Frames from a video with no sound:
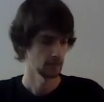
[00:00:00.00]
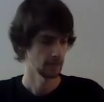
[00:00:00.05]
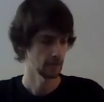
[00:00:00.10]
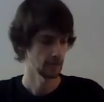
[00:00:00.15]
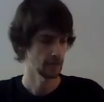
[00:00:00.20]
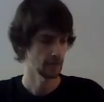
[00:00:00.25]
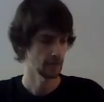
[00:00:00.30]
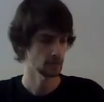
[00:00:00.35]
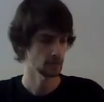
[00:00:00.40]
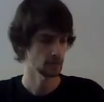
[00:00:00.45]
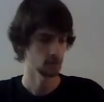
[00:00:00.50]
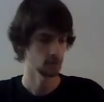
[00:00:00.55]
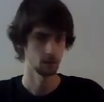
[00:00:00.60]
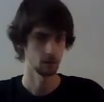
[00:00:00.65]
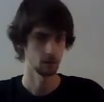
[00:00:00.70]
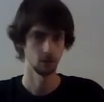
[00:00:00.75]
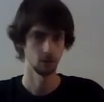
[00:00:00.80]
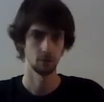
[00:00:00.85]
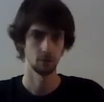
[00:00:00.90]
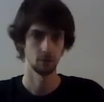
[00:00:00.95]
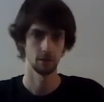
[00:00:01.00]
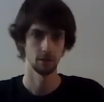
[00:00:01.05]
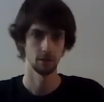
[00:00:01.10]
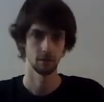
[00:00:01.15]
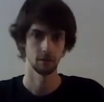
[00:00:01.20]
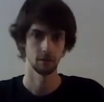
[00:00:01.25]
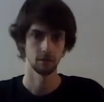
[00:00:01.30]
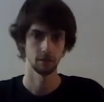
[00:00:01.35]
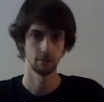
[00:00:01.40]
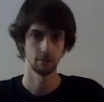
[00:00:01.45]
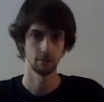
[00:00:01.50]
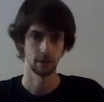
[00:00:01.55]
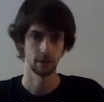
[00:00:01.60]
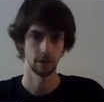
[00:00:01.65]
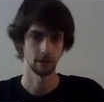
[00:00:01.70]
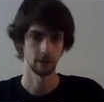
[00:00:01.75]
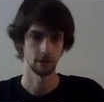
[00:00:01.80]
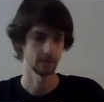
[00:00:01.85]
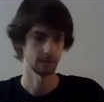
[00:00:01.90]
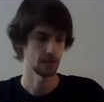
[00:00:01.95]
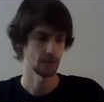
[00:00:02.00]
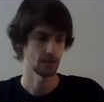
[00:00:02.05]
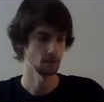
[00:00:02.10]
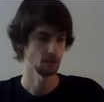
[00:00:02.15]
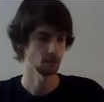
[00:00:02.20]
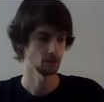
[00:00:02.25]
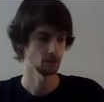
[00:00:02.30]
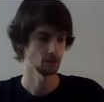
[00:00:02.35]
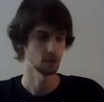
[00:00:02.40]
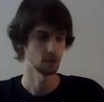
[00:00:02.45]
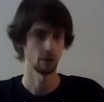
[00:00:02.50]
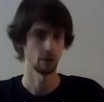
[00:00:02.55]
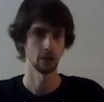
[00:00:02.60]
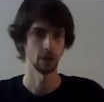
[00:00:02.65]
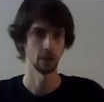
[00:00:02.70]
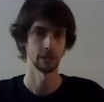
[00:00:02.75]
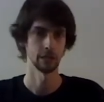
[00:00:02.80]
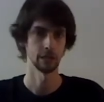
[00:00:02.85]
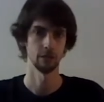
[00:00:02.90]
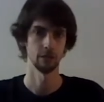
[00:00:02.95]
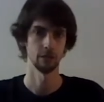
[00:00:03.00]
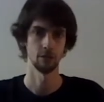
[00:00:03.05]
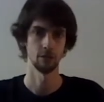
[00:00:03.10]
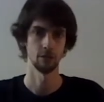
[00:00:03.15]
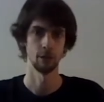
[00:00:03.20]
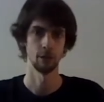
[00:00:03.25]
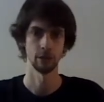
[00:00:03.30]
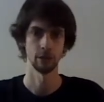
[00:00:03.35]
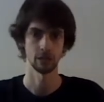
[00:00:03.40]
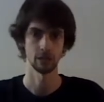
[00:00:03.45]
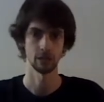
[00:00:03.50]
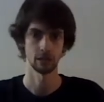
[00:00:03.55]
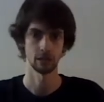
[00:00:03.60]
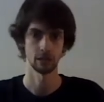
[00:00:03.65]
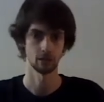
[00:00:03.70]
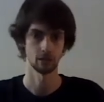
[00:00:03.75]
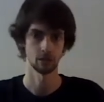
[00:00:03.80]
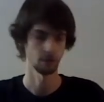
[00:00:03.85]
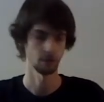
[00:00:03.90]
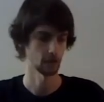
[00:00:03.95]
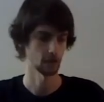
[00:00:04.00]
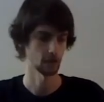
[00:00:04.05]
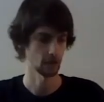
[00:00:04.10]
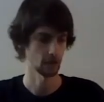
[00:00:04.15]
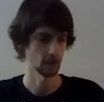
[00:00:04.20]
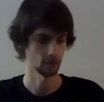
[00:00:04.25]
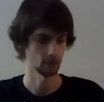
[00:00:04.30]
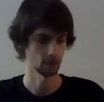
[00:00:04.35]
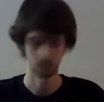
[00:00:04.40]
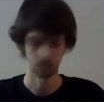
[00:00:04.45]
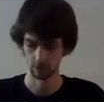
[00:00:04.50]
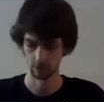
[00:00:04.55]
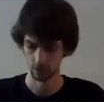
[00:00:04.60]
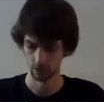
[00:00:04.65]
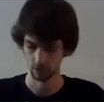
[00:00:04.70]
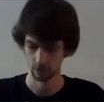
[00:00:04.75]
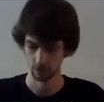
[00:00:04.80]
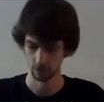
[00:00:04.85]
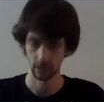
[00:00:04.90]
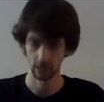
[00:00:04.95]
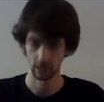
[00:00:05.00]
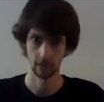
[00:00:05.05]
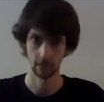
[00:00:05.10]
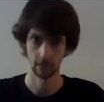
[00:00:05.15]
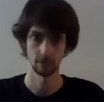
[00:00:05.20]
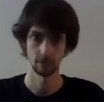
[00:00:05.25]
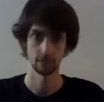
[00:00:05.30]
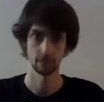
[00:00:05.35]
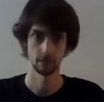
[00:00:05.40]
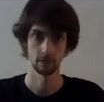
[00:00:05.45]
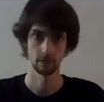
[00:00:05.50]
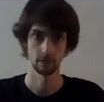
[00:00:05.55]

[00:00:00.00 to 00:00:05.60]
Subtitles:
and as you get a little bit better at that, you can start working on a little more intricate strumming like I was doing. So we have